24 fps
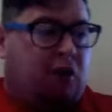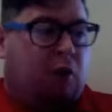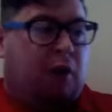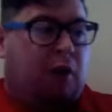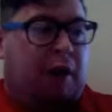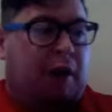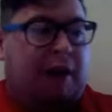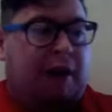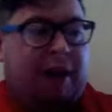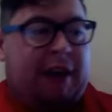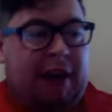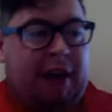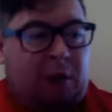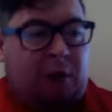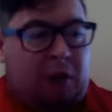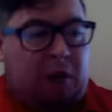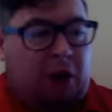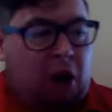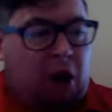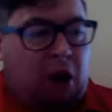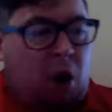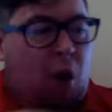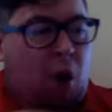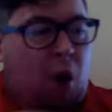want to end it. I
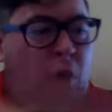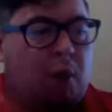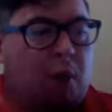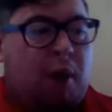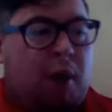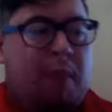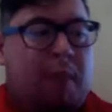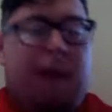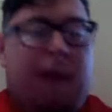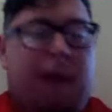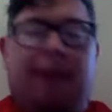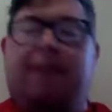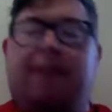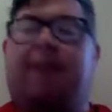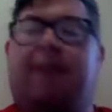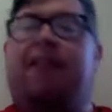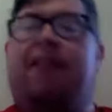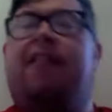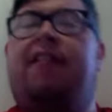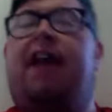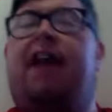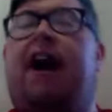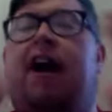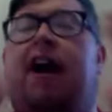want to go all the way back to
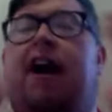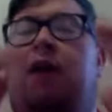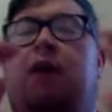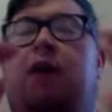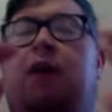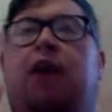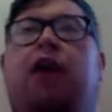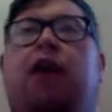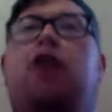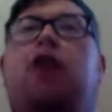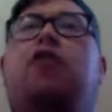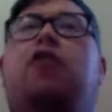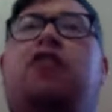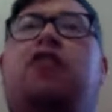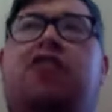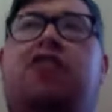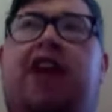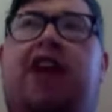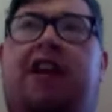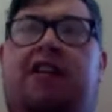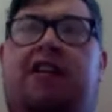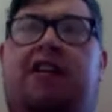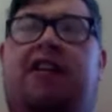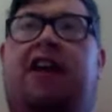the start. I want to go to
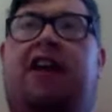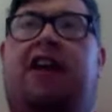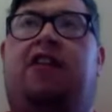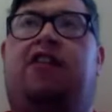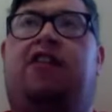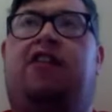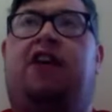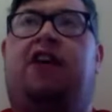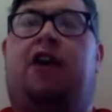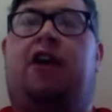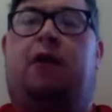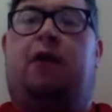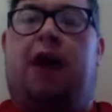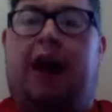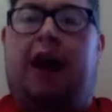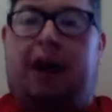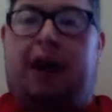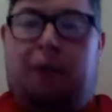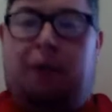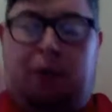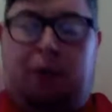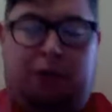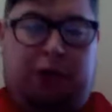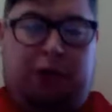Jadon Sancho,
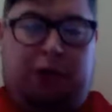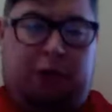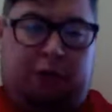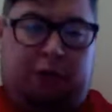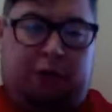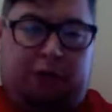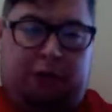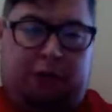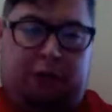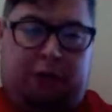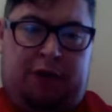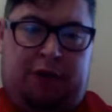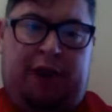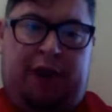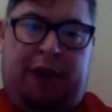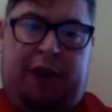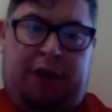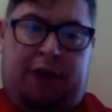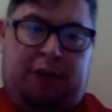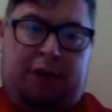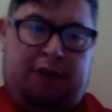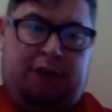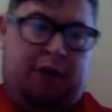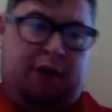and I want you to
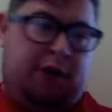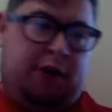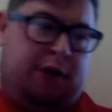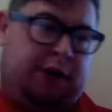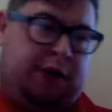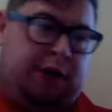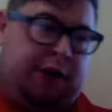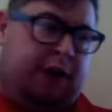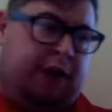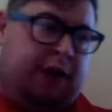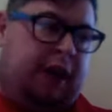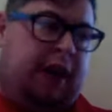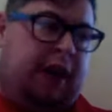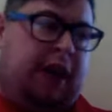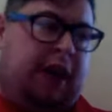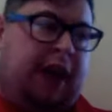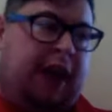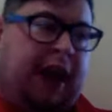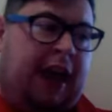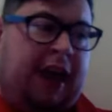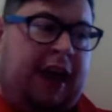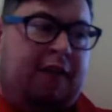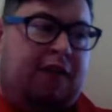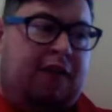tell us, Ronan,
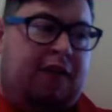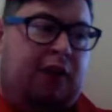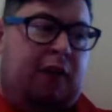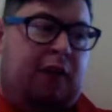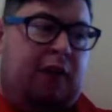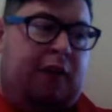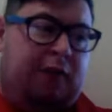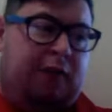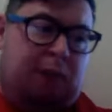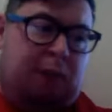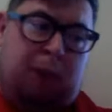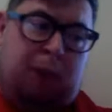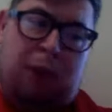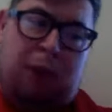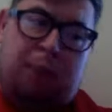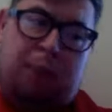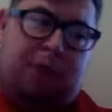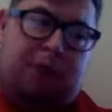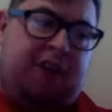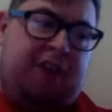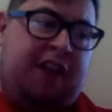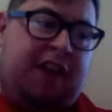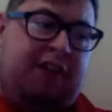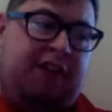if you had to put a
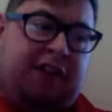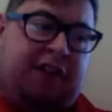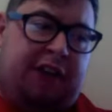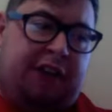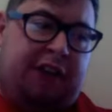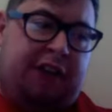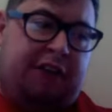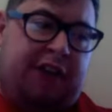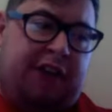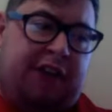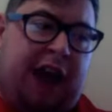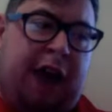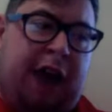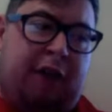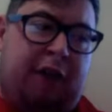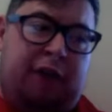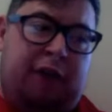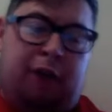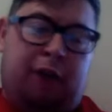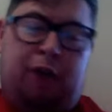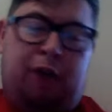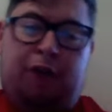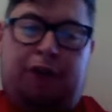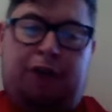percentage out
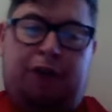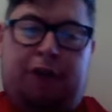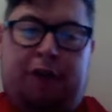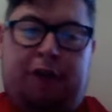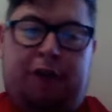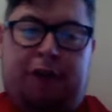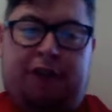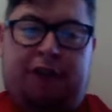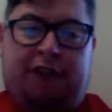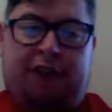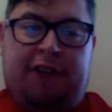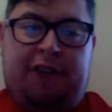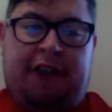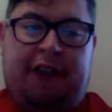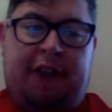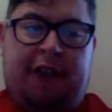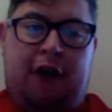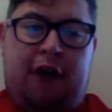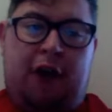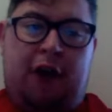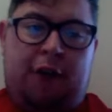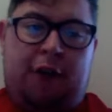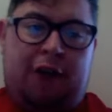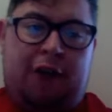of 100,
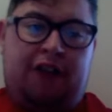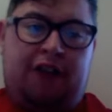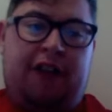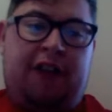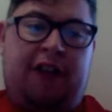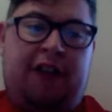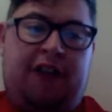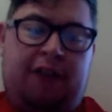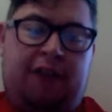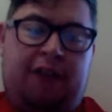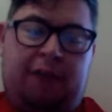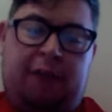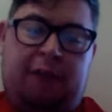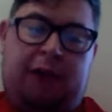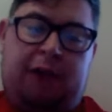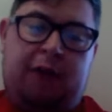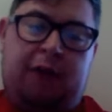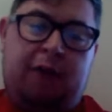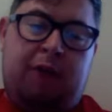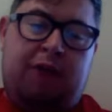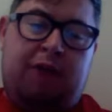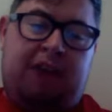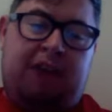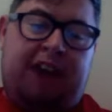obviously, on the chances of him
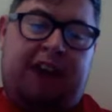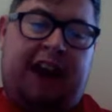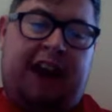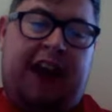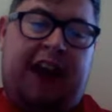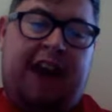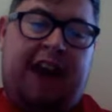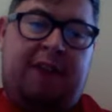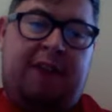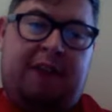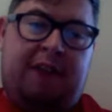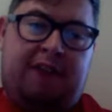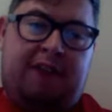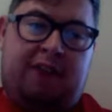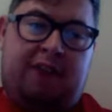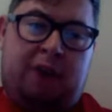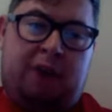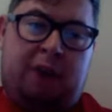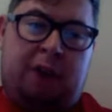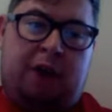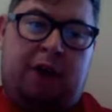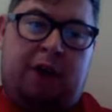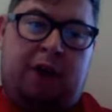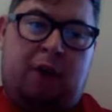coming to United this
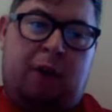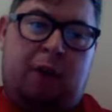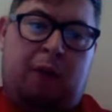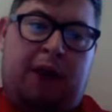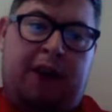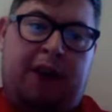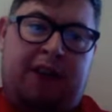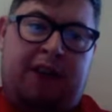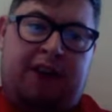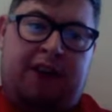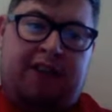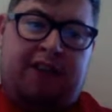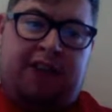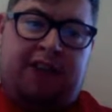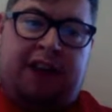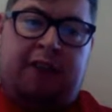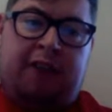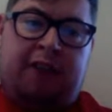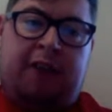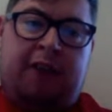summer, where do you see it